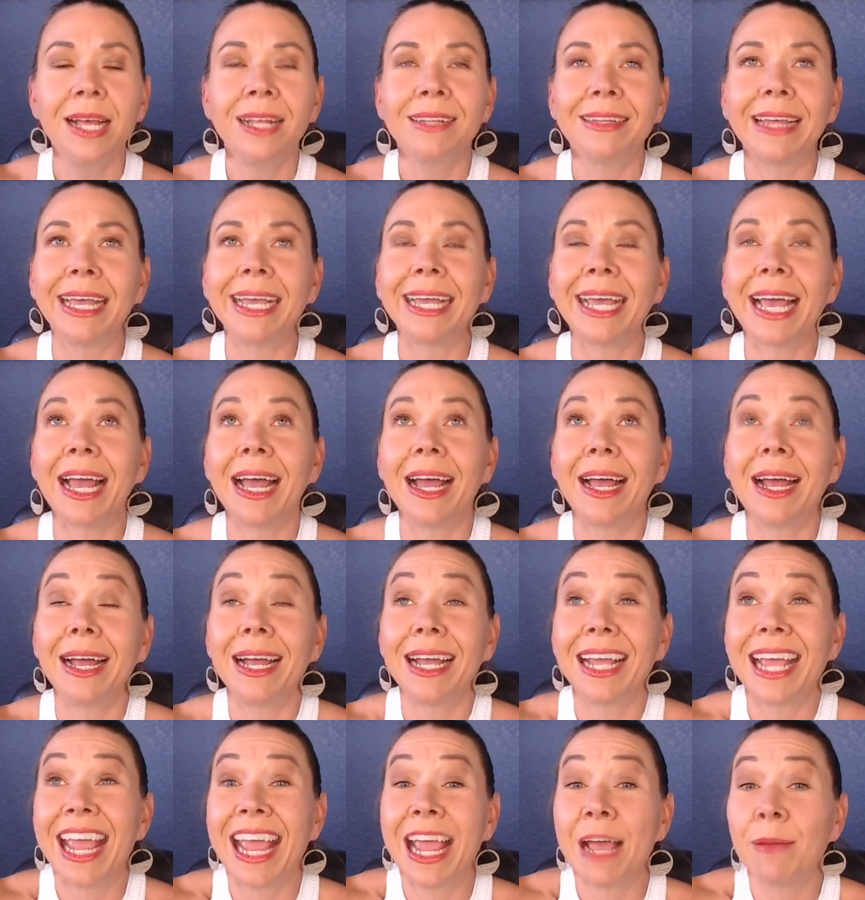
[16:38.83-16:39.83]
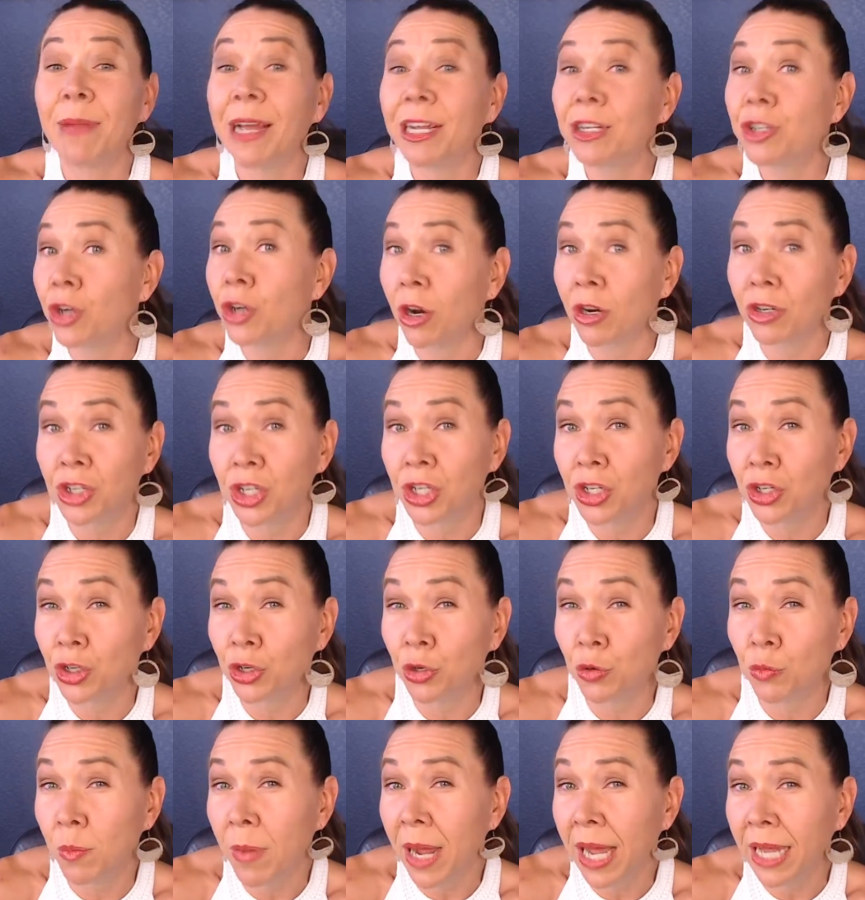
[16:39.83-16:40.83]
like, am I charging
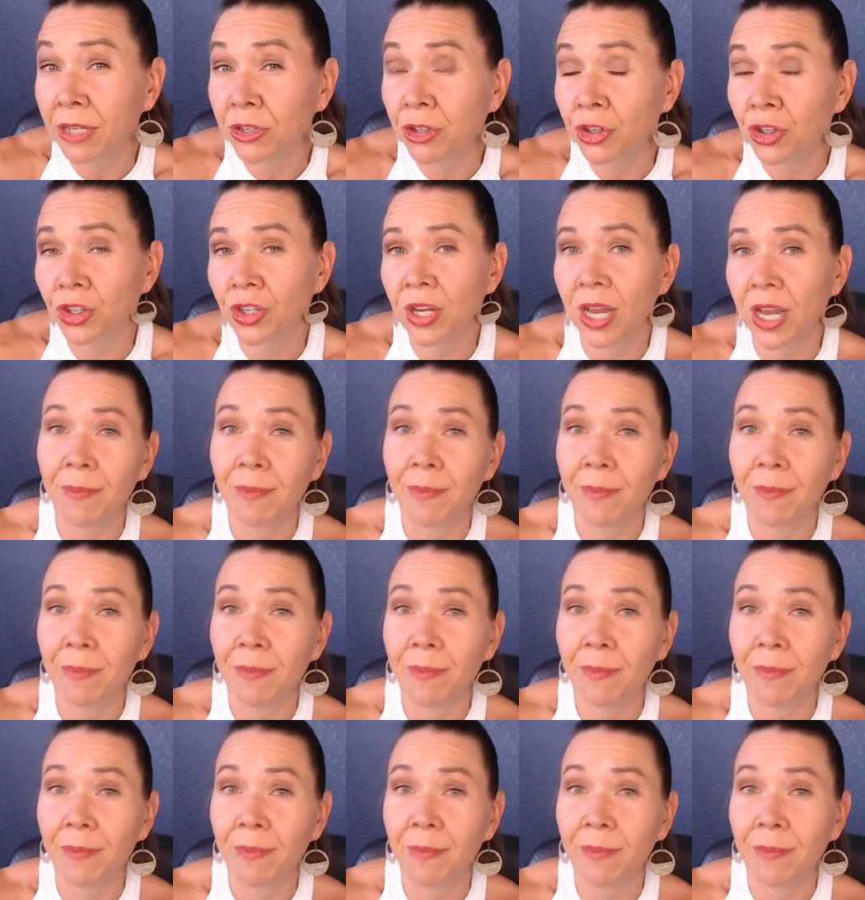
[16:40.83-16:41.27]
too much?